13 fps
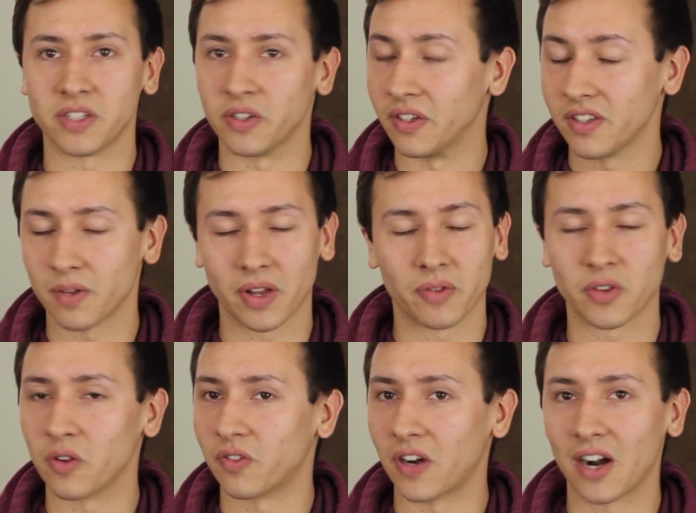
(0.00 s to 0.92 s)
You can sometimes
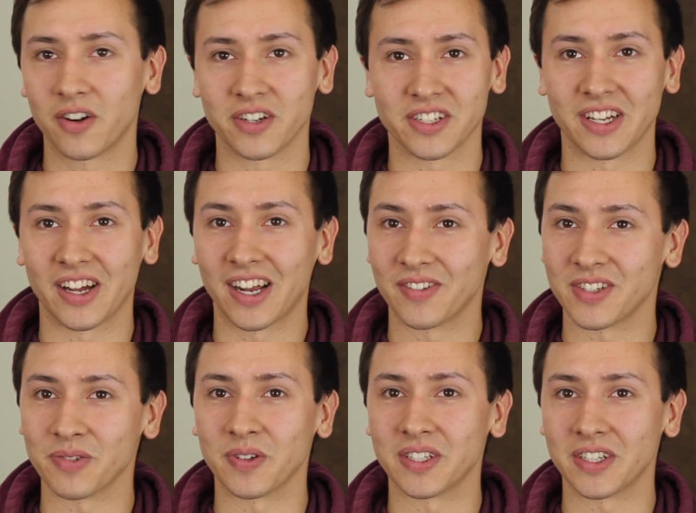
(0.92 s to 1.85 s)
go for hours and not have
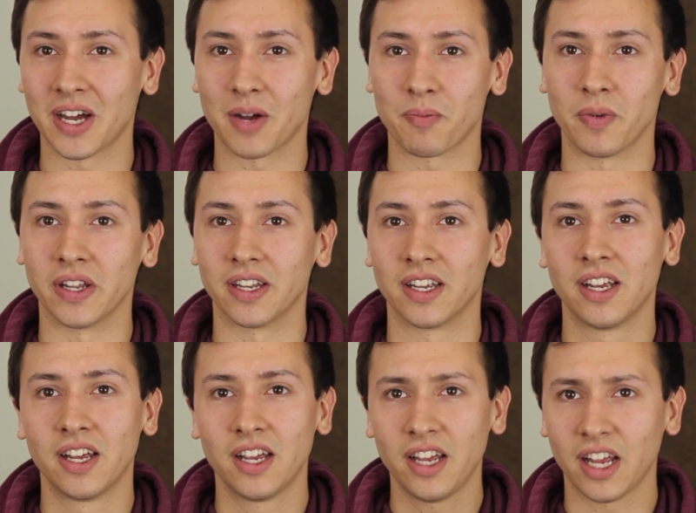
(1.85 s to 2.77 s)
someone stop, but
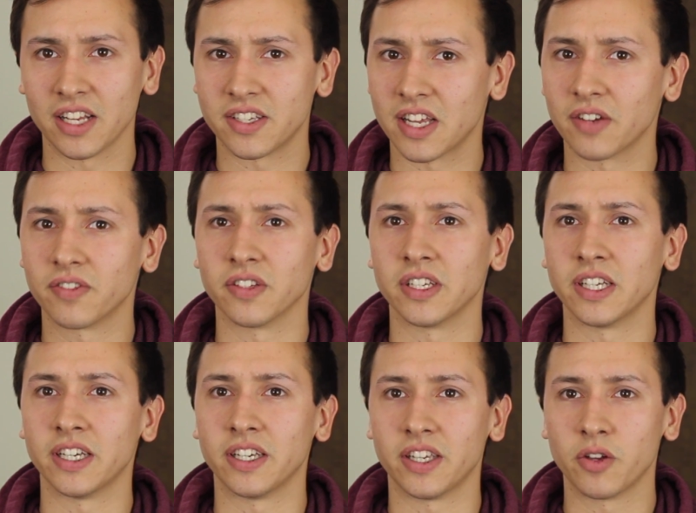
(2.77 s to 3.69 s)
it's
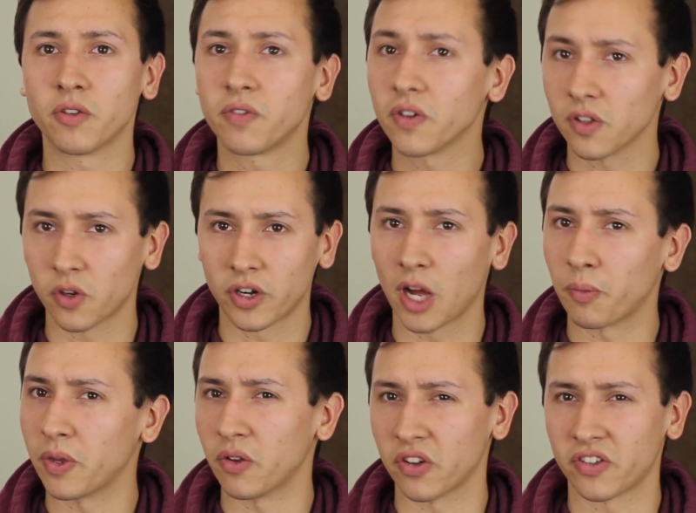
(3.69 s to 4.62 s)
definitely, you can feel the Lord
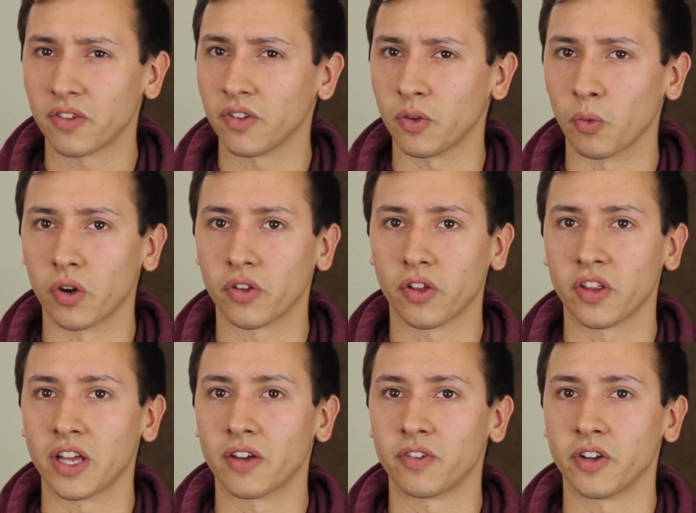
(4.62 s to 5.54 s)
helping you, and it's definitely worth all
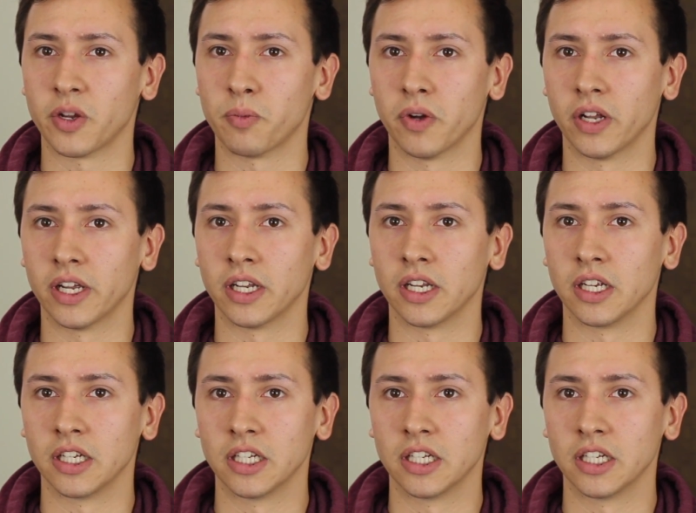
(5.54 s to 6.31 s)
the effort you put in.